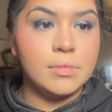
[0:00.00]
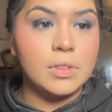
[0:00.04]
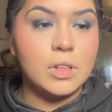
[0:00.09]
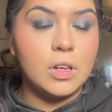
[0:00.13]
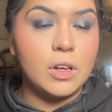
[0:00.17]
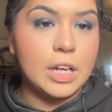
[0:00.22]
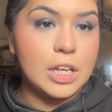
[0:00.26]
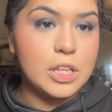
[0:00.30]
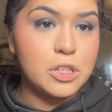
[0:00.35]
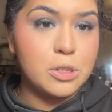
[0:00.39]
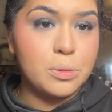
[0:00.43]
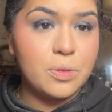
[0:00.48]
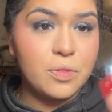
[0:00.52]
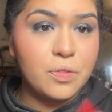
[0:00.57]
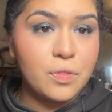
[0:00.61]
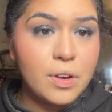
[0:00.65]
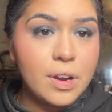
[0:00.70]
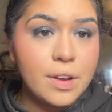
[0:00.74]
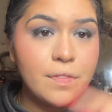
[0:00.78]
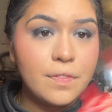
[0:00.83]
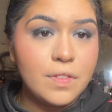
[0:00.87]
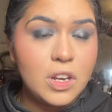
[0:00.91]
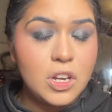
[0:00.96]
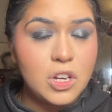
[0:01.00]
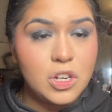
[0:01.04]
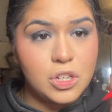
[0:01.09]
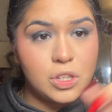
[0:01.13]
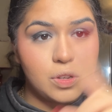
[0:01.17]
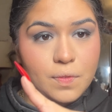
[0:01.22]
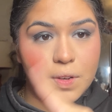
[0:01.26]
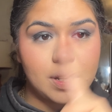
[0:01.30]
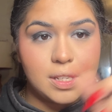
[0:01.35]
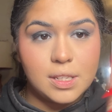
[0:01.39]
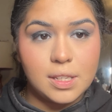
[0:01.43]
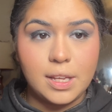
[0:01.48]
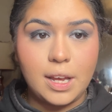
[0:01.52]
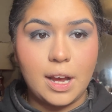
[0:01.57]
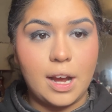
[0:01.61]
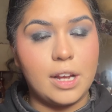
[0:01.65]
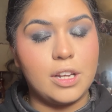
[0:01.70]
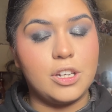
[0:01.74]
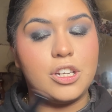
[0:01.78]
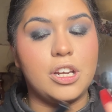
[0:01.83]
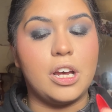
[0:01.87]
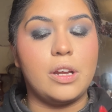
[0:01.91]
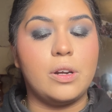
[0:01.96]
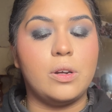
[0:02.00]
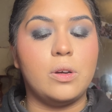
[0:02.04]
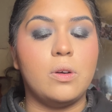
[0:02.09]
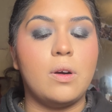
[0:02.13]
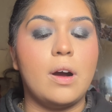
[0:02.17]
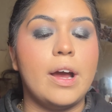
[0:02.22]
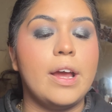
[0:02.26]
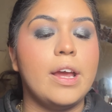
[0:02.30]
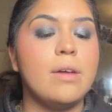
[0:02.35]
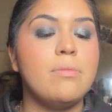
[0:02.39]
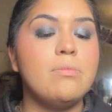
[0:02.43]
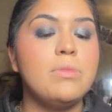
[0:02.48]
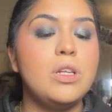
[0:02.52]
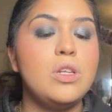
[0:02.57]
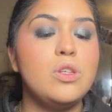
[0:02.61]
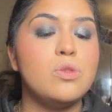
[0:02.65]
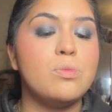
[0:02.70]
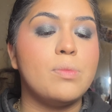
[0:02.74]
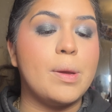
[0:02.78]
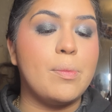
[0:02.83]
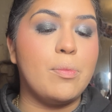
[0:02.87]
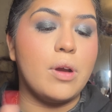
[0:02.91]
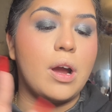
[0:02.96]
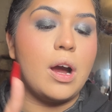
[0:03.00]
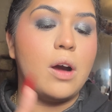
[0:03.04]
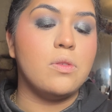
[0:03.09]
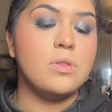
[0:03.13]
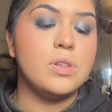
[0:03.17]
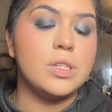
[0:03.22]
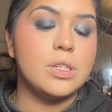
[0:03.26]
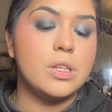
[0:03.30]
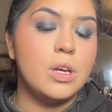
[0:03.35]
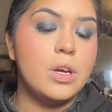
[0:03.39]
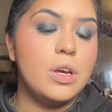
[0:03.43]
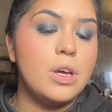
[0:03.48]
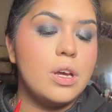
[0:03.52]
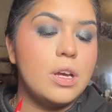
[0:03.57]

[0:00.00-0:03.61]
Okay, so before I finish the rest of the eyeshadow, I am going to do my brows.